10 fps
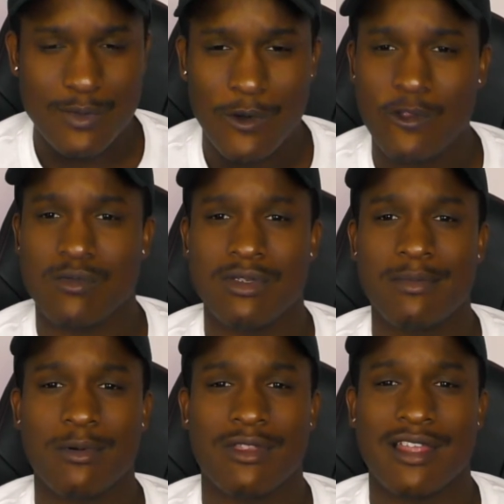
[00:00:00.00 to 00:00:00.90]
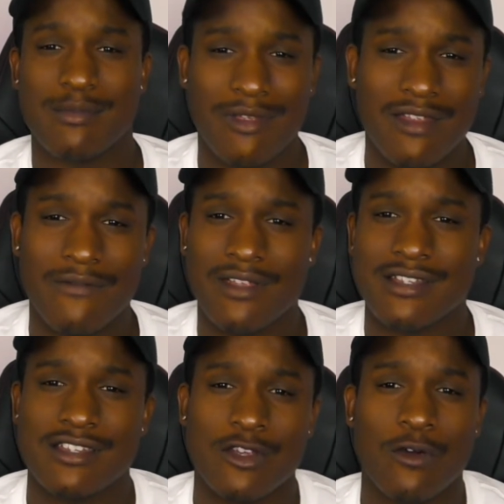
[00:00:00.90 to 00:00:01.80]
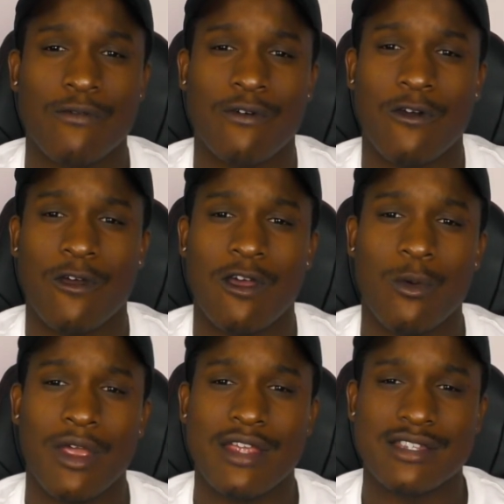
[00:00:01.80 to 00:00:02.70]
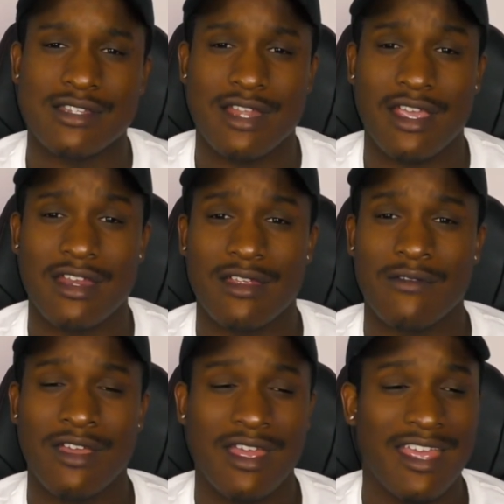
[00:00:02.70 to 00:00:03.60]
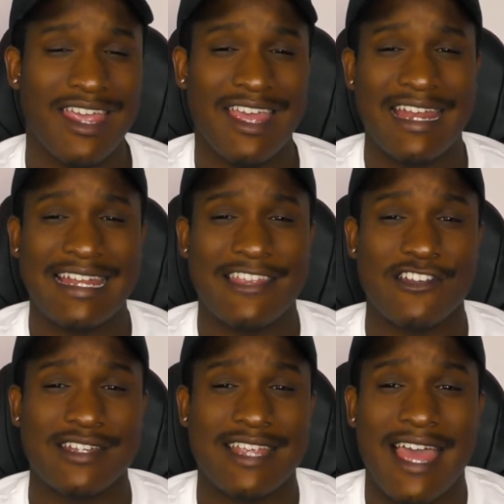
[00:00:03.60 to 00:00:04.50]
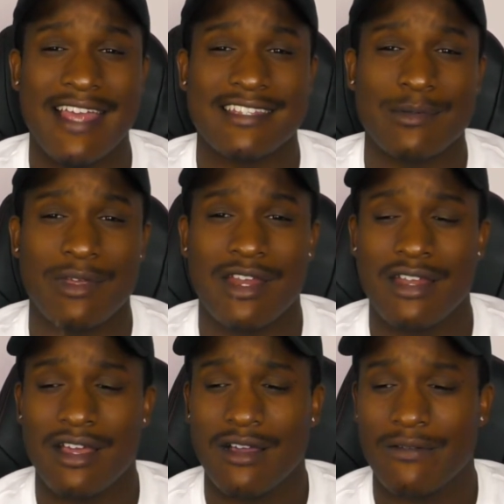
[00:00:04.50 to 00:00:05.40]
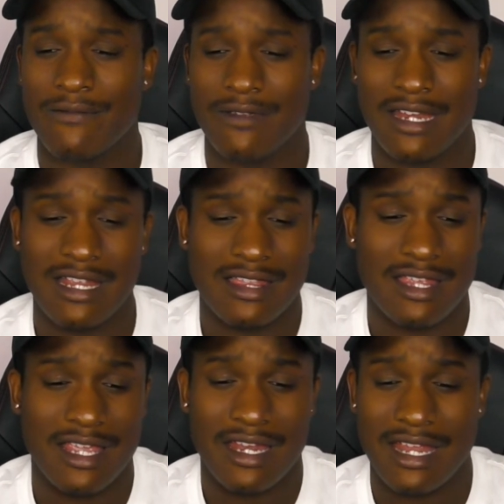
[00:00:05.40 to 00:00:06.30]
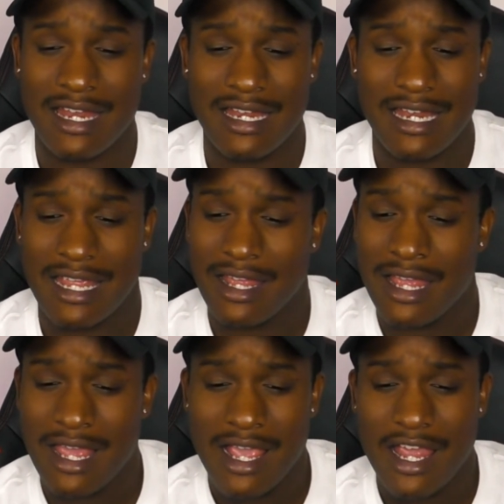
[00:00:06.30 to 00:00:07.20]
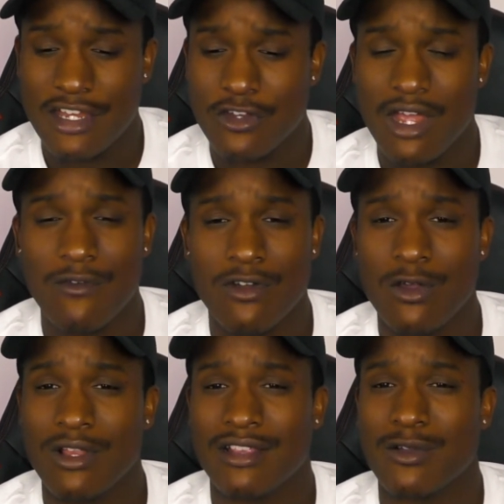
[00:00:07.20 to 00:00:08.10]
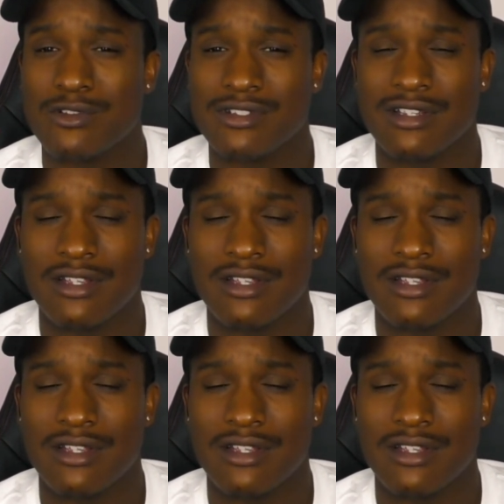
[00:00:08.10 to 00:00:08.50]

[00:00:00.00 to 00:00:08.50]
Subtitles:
one of those people that benefits still far outweighs his negative, and there just hasn't been enough anything. And you never know, like those